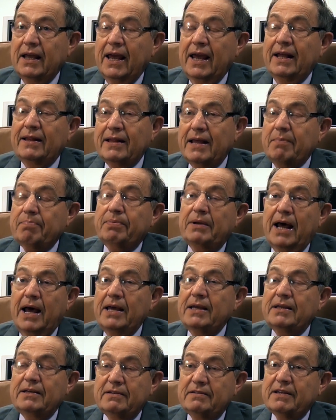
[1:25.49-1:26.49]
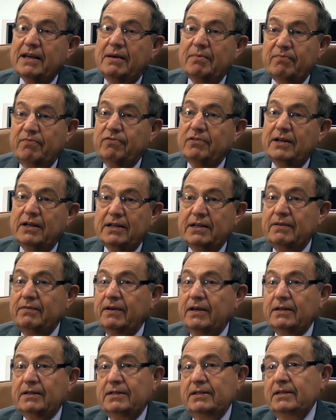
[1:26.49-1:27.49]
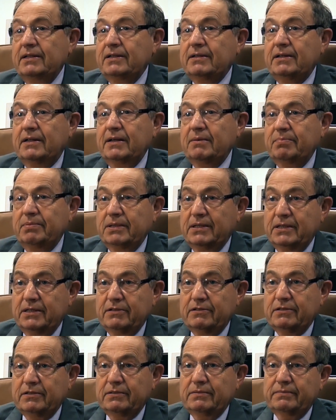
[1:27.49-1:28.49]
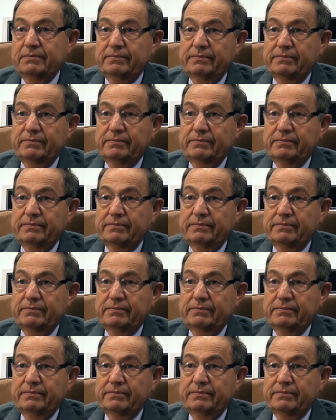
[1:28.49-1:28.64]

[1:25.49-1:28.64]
and applying them for a given clinical application.